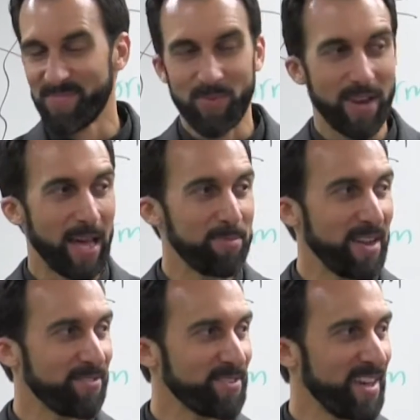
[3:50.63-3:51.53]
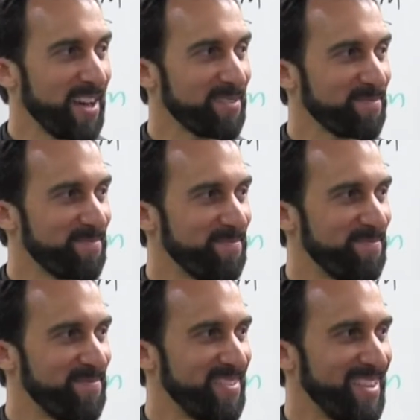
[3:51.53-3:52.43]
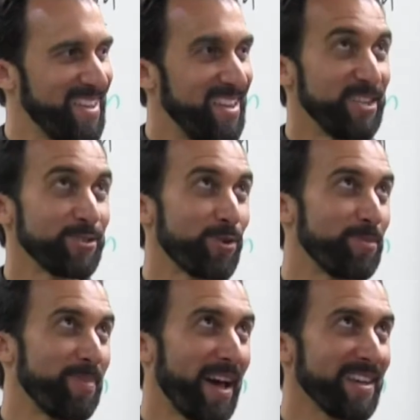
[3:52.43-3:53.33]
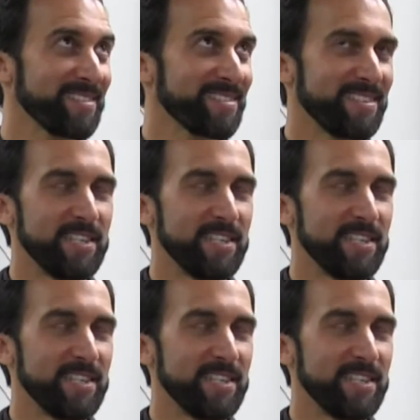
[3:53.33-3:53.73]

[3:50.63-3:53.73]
What happened after that? Storm past?